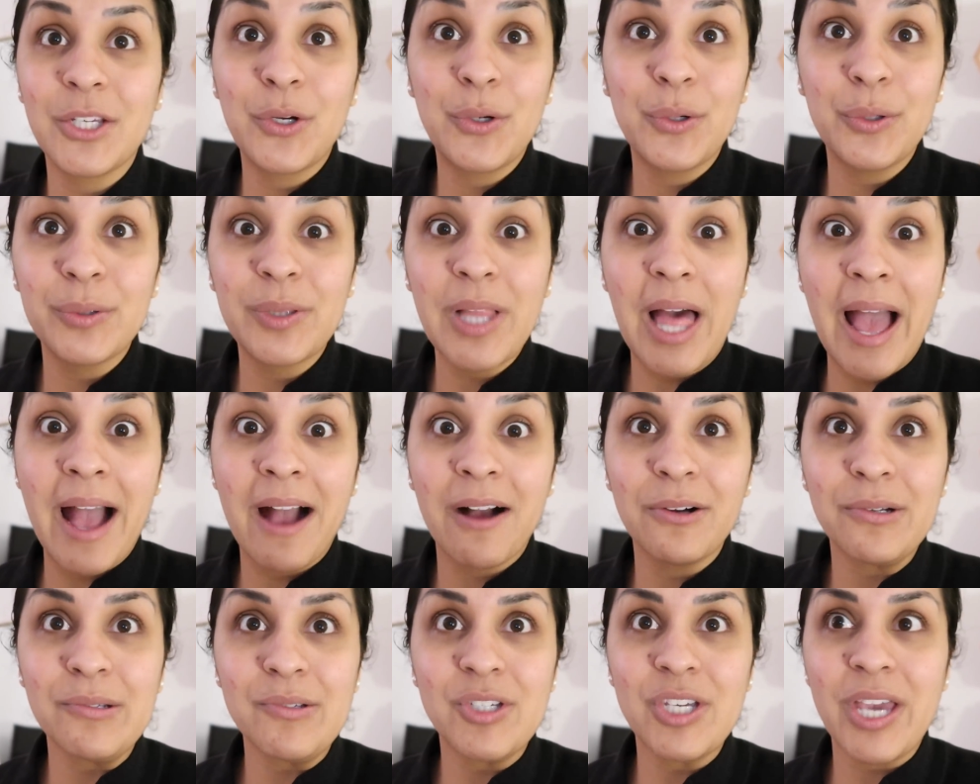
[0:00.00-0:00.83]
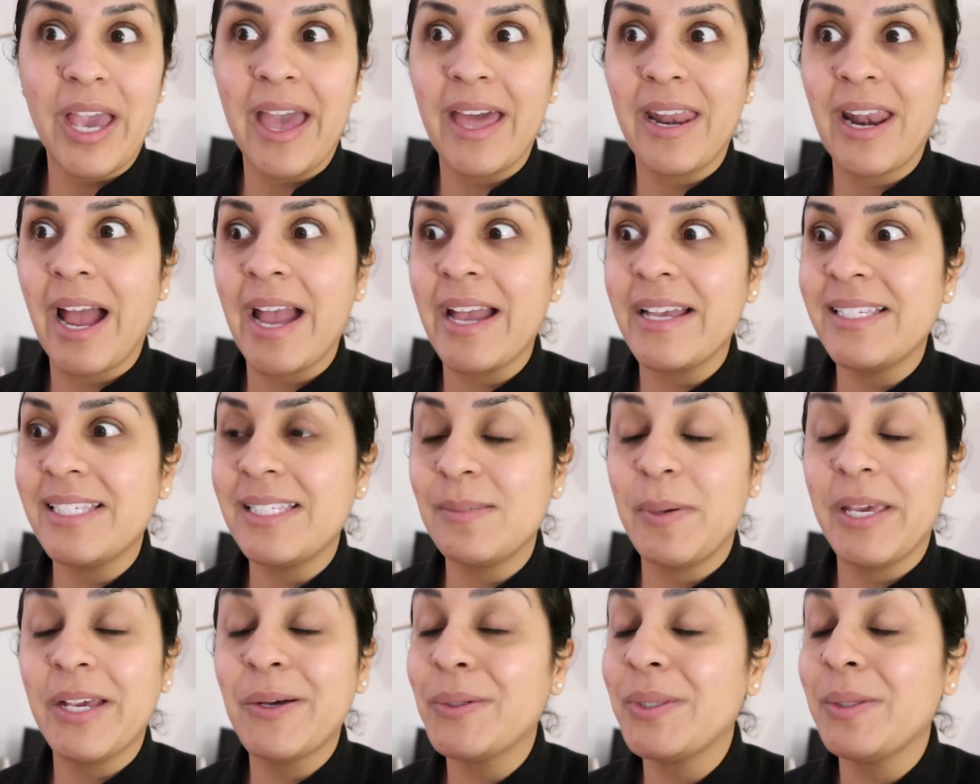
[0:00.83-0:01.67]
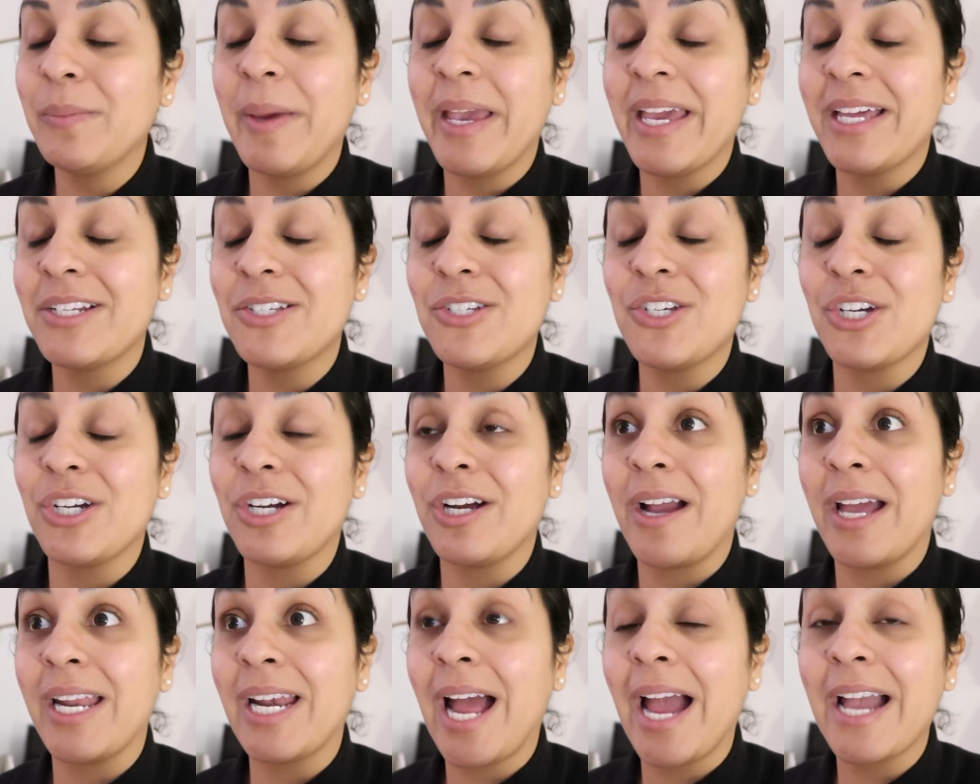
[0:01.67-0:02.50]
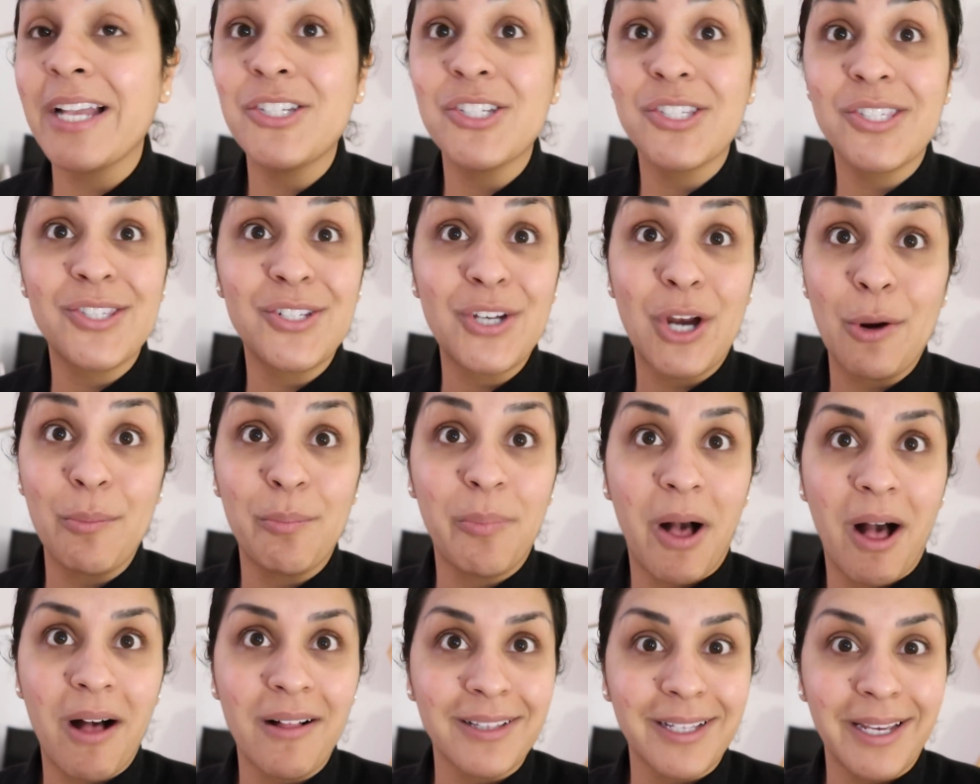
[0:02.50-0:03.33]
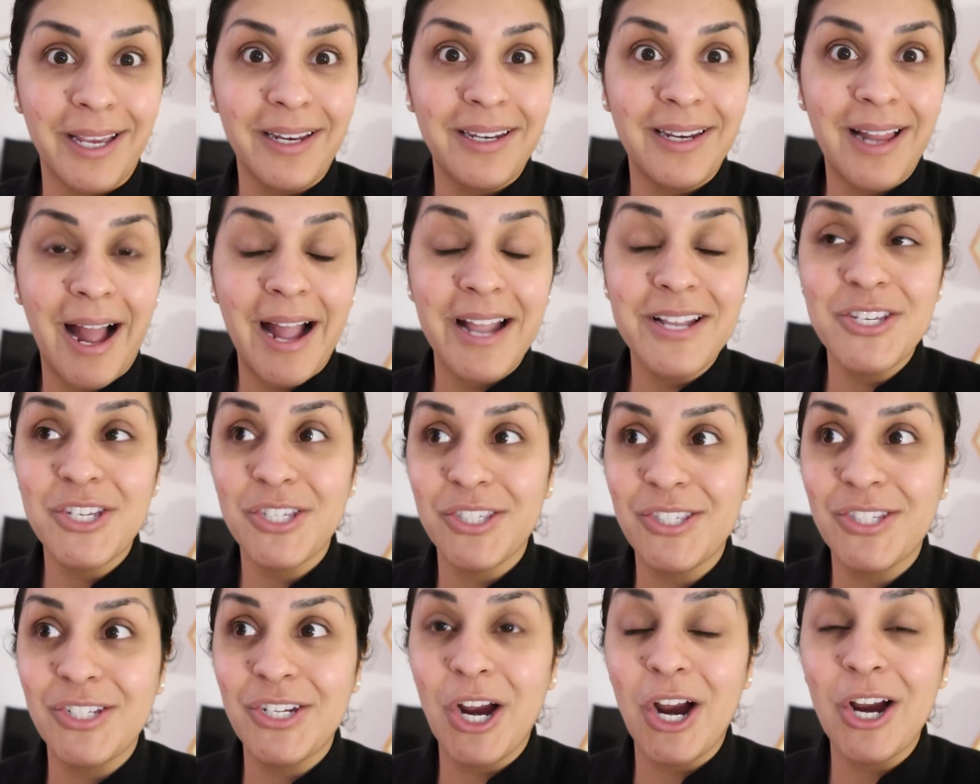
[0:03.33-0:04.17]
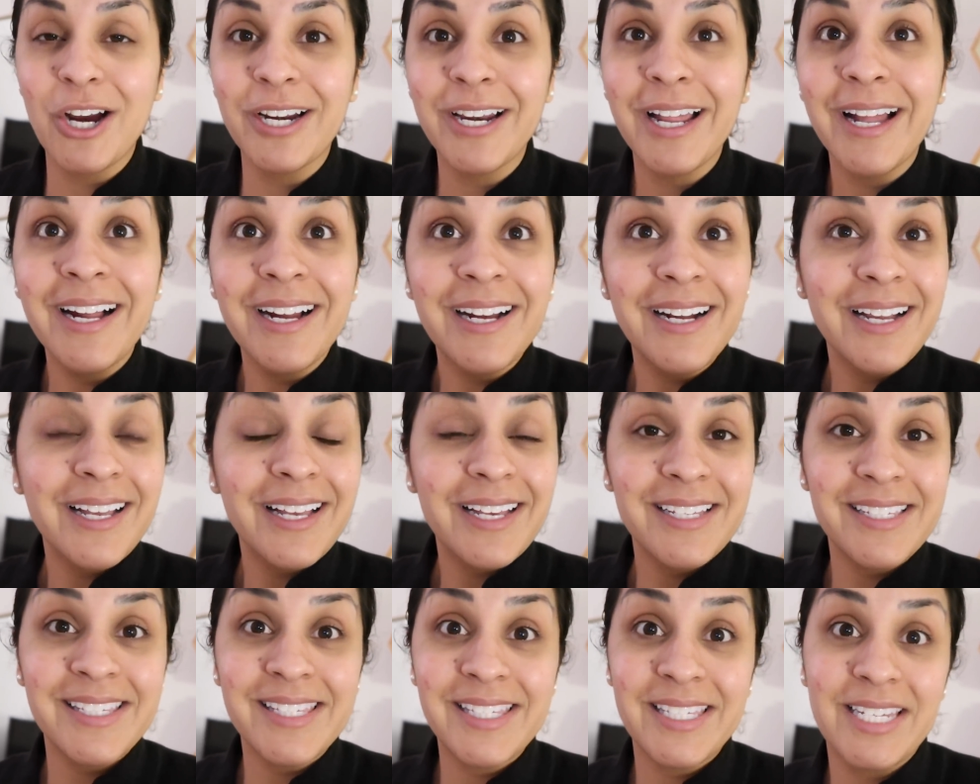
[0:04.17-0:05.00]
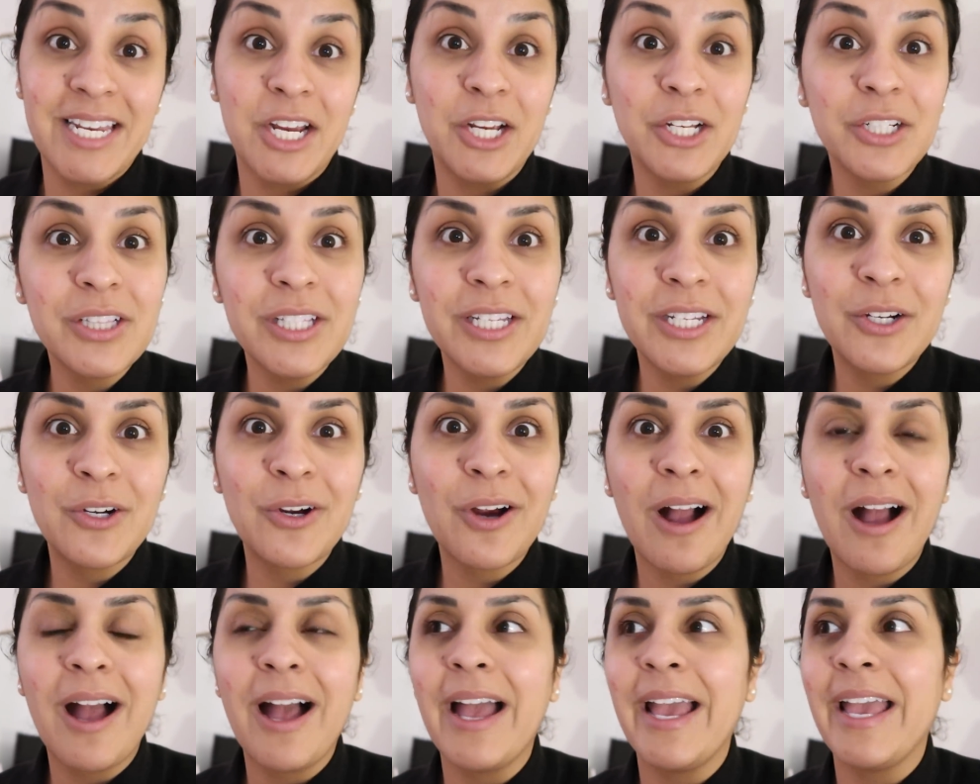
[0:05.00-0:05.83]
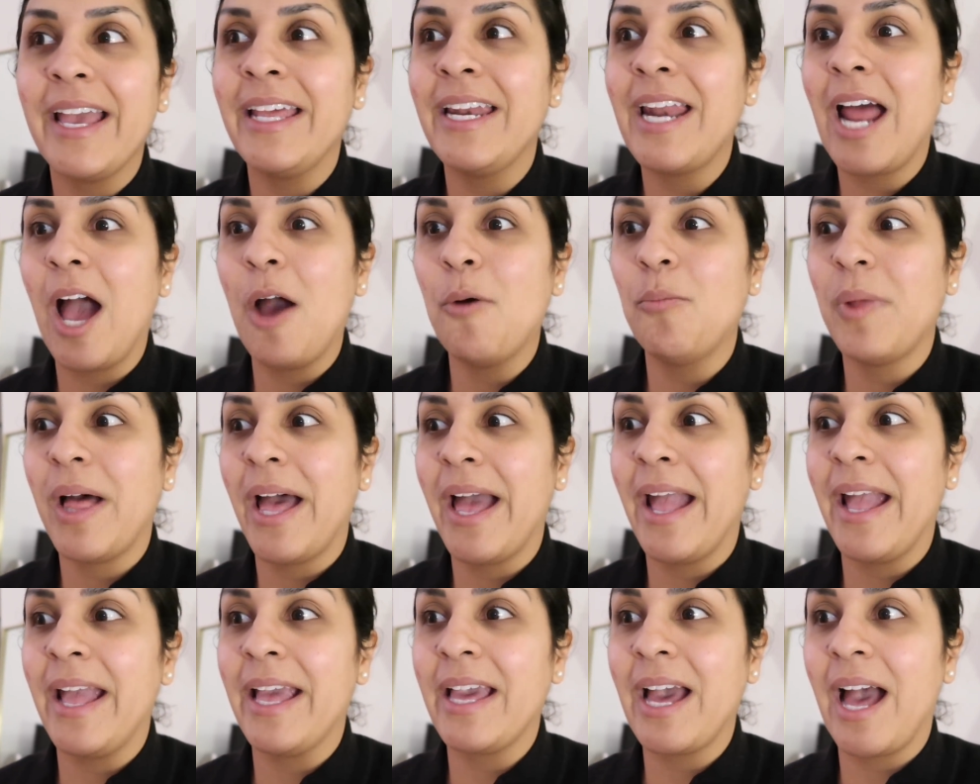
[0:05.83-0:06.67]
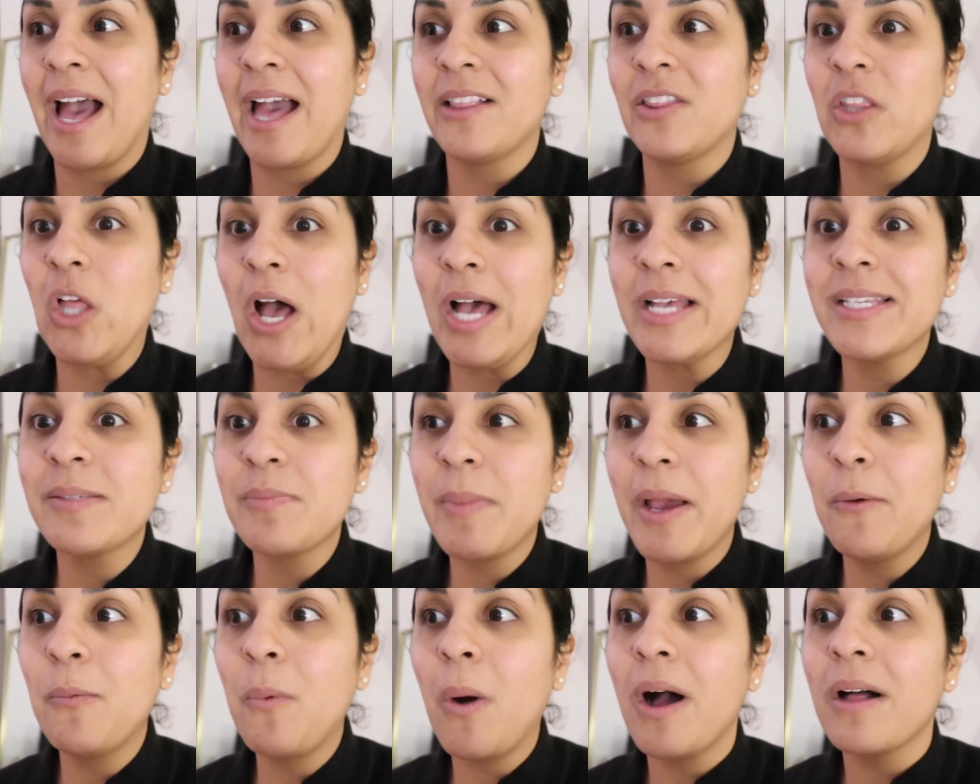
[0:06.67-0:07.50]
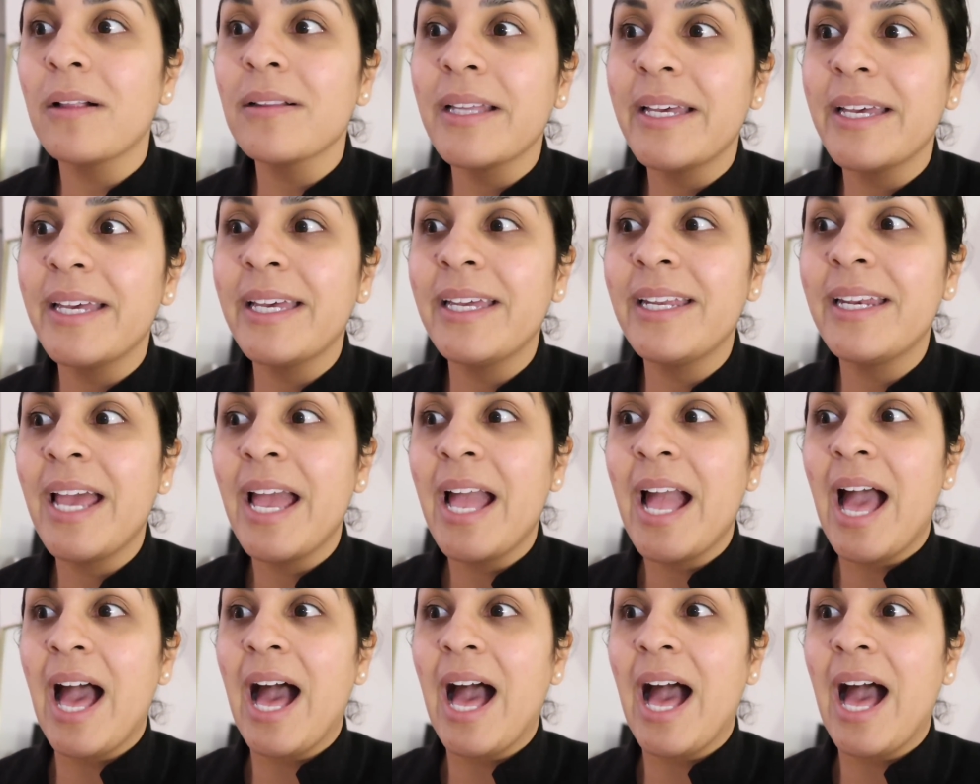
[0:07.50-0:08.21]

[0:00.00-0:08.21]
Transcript: the crew lounge and I speak with the manager and I just start bawling. I just start hysterically crying. I'm like, I lost my wallet.